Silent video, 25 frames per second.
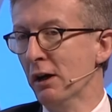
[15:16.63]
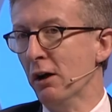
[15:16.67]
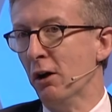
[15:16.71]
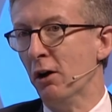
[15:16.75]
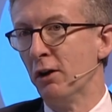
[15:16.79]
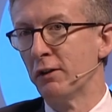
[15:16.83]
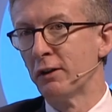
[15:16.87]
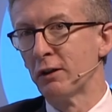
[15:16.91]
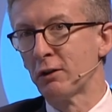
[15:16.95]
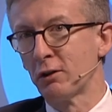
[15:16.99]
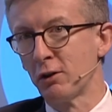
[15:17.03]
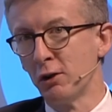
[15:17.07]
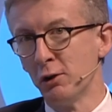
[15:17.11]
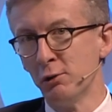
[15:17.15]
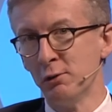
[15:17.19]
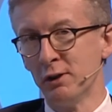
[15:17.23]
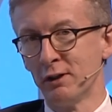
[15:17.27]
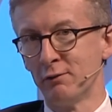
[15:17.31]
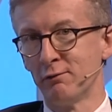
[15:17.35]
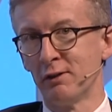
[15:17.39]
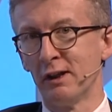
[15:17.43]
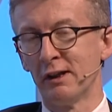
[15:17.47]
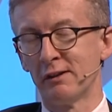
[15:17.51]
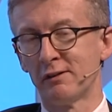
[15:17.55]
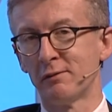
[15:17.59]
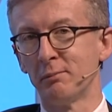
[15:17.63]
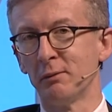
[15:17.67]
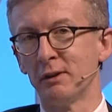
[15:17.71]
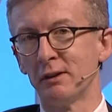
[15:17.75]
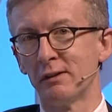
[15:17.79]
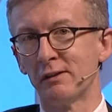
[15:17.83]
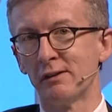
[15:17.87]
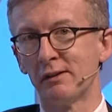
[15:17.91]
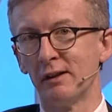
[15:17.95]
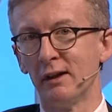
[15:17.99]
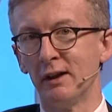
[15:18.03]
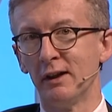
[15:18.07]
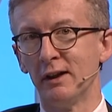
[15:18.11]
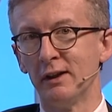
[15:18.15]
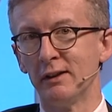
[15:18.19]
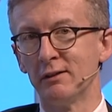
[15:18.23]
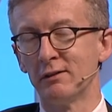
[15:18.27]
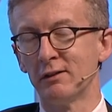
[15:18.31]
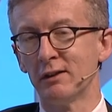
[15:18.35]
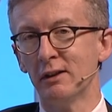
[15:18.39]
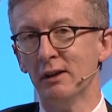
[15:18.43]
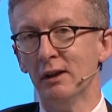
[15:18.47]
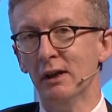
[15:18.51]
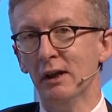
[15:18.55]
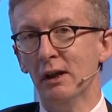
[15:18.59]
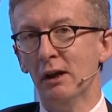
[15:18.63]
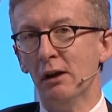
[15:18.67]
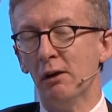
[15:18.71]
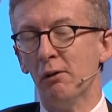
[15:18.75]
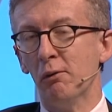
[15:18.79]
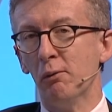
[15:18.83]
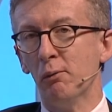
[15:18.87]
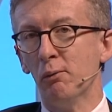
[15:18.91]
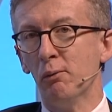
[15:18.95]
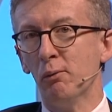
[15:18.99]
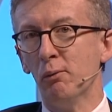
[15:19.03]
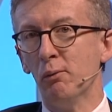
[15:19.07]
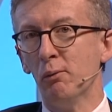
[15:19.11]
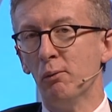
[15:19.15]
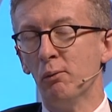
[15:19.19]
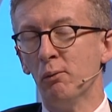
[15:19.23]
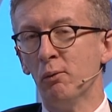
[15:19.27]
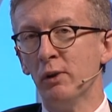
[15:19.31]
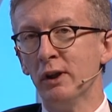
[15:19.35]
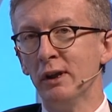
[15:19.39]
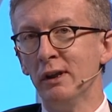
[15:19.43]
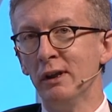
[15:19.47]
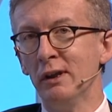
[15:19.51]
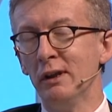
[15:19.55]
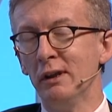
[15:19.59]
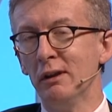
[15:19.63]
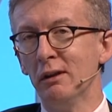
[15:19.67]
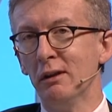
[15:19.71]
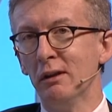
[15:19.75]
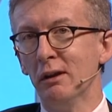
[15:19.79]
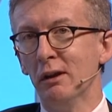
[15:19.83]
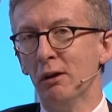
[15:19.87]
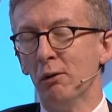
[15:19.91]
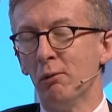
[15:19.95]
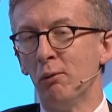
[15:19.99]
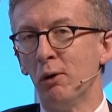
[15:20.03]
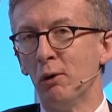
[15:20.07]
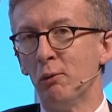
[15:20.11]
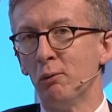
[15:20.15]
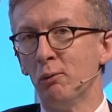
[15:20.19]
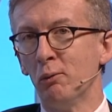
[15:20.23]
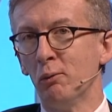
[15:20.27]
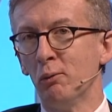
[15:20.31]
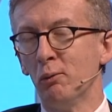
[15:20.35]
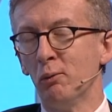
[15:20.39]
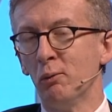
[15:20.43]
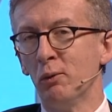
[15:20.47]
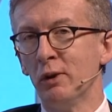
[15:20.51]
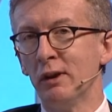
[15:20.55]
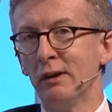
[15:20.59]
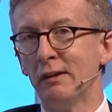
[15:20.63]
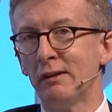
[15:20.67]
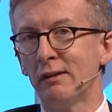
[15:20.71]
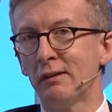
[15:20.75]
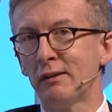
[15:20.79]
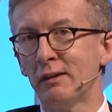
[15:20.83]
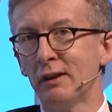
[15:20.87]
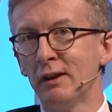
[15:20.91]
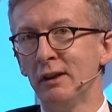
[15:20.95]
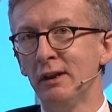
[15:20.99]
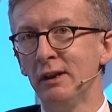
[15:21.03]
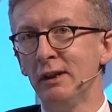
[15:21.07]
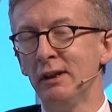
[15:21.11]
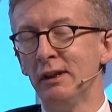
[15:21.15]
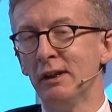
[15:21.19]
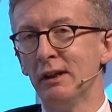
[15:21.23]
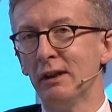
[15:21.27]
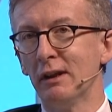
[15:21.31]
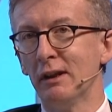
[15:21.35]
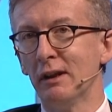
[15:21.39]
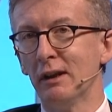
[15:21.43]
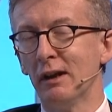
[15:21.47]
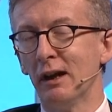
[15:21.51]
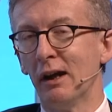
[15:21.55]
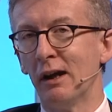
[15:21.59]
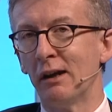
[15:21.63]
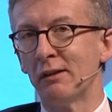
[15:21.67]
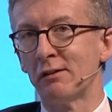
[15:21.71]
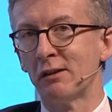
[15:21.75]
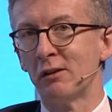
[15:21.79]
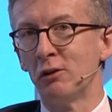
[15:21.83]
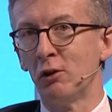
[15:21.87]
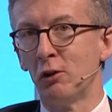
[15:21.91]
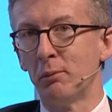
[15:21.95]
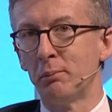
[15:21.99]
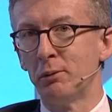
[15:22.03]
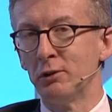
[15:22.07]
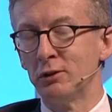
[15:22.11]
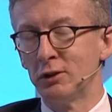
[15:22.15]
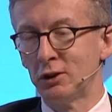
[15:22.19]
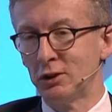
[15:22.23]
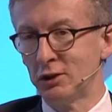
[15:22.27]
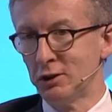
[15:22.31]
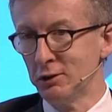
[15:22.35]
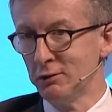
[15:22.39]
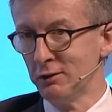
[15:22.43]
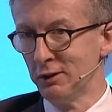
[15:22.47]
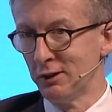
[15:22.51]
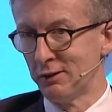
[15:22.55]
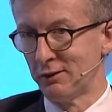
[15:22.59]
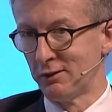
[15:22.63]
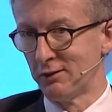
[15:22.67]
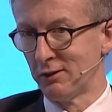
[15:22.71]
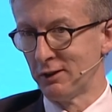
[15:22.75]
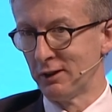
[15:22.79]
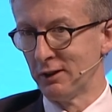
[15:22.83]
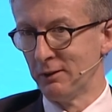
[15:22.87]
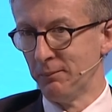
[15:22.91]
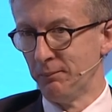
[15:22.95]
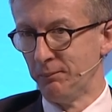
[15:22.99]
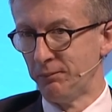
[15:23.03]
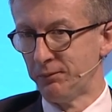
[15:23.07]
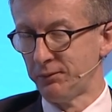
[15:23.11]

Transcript: On the co-investment side, what we see as an opportunity